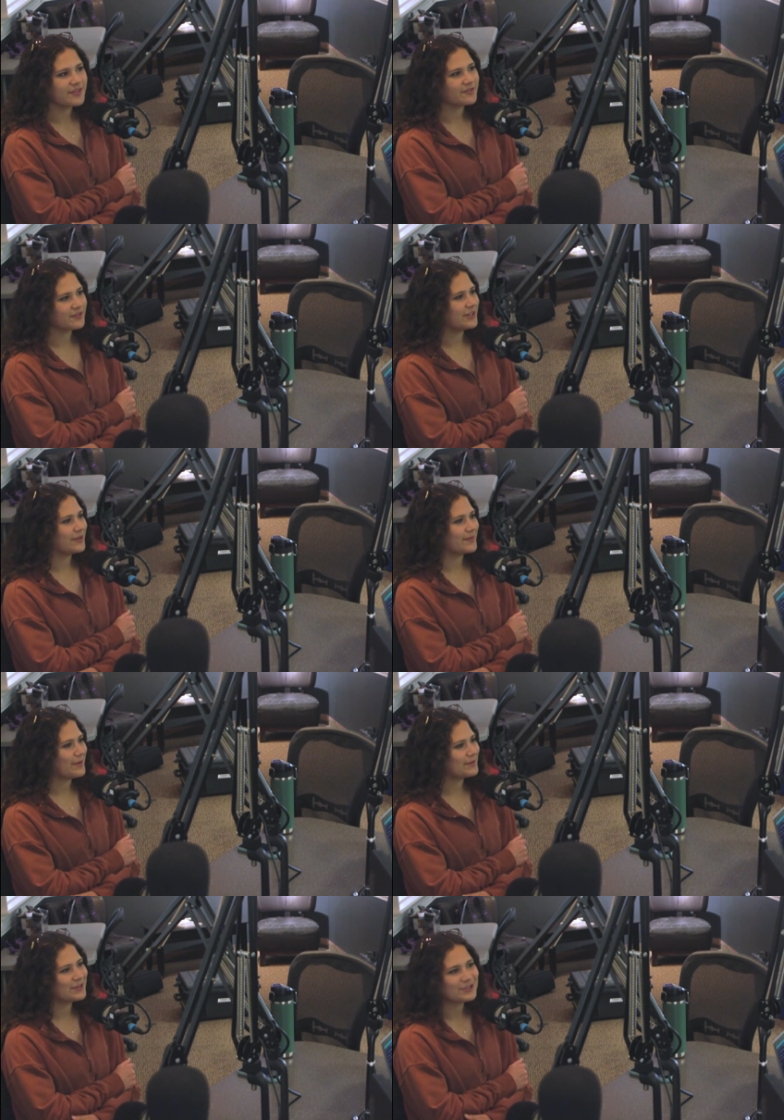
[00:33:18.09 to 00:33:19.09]
the freedom
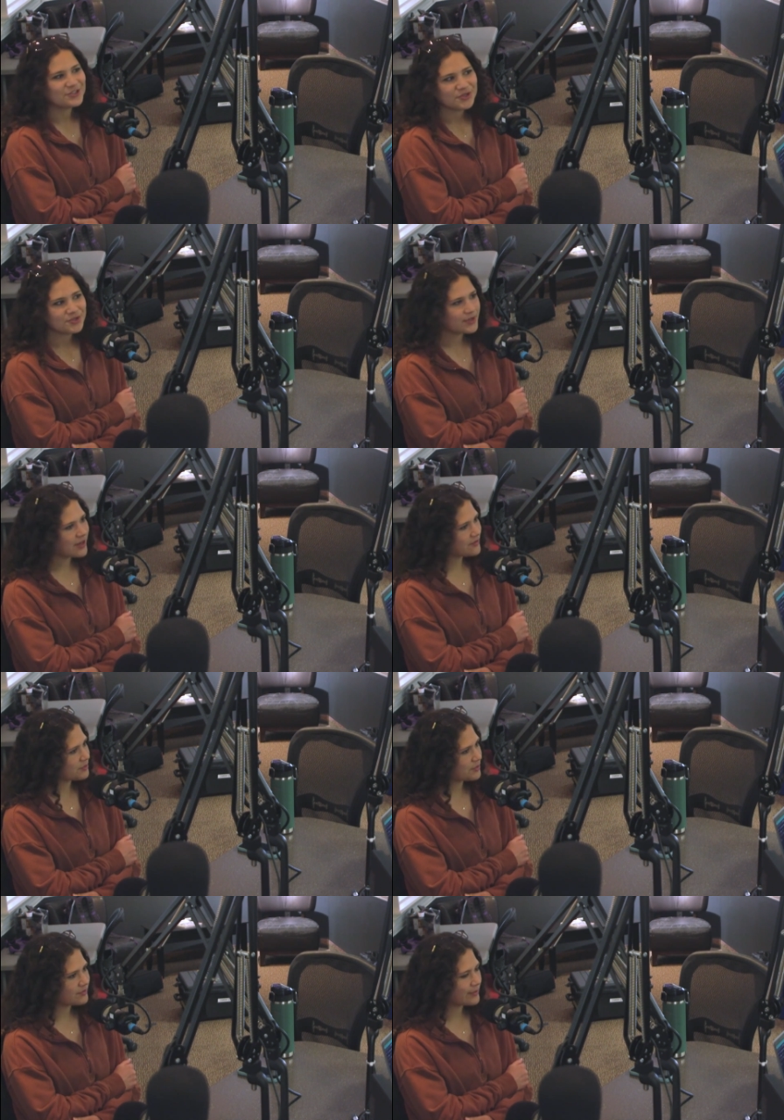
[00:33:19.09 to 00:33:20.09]
that we could choose whatever
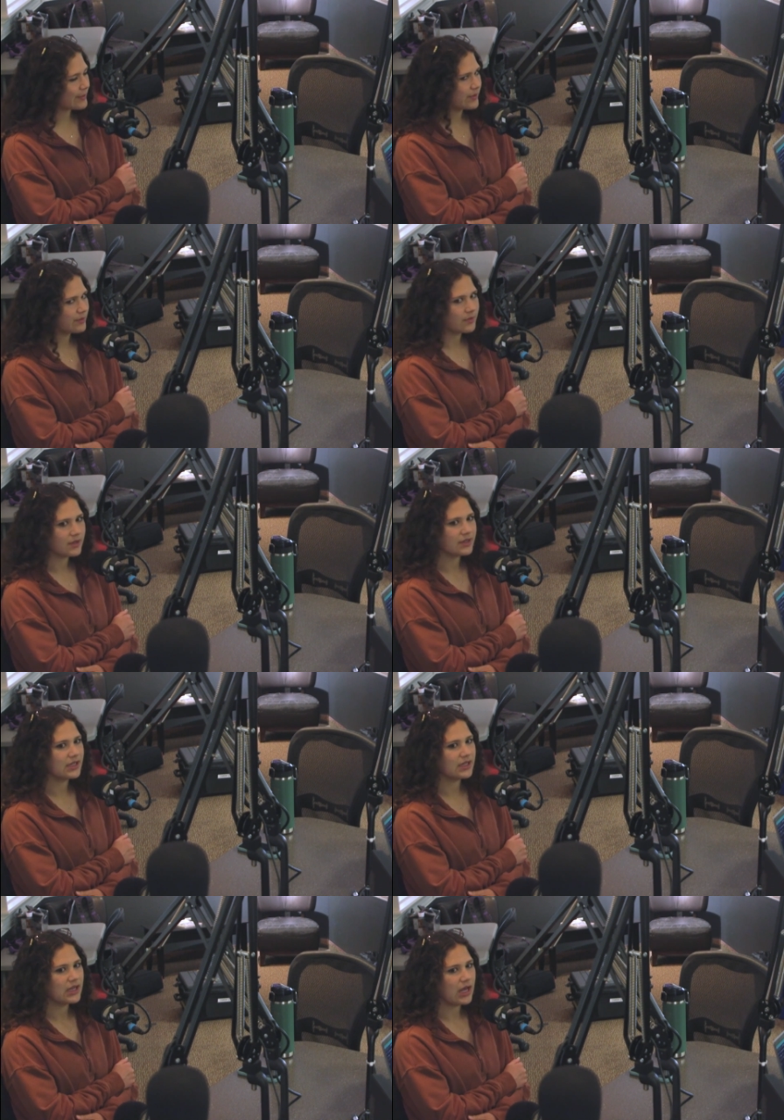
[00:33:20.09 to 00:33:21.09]
movie we wanted